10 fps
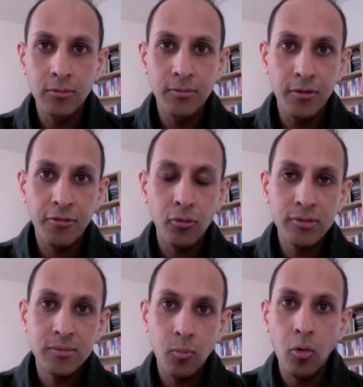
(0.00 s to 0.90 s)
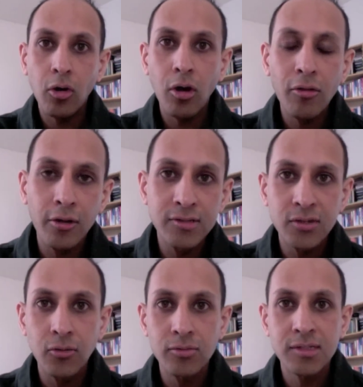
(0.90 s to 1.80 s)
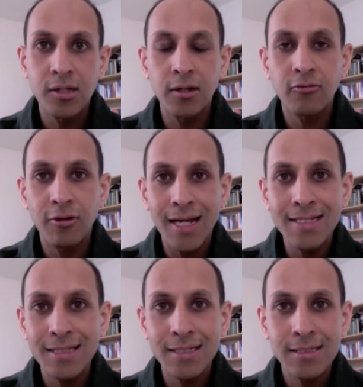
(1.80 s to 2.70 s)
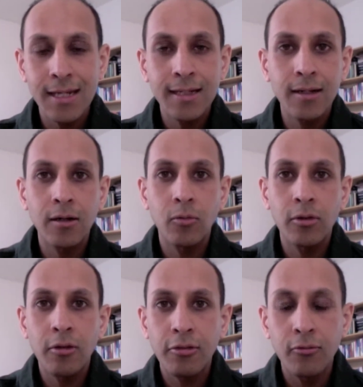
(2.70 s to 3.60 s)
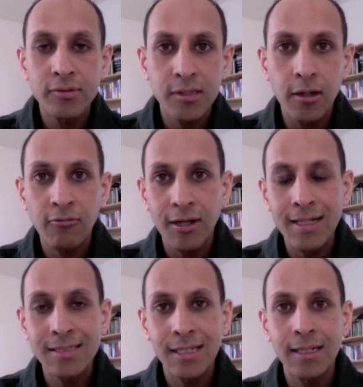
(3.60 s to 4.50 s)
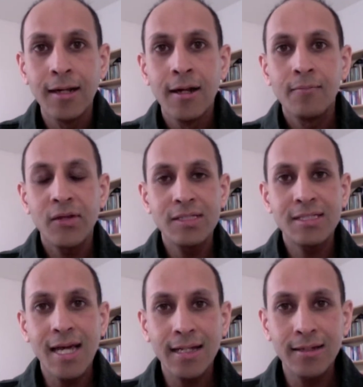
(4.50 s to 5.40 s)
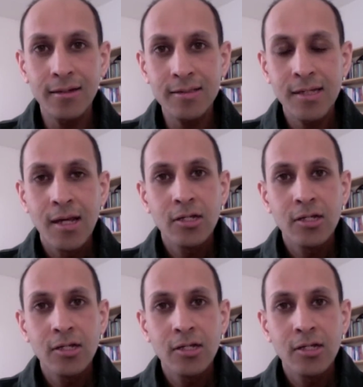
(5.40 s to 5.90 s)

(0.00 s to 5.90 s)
the thoughts, what are those thoughts that are creating this anger? What are the thoughts that are creating this sadness?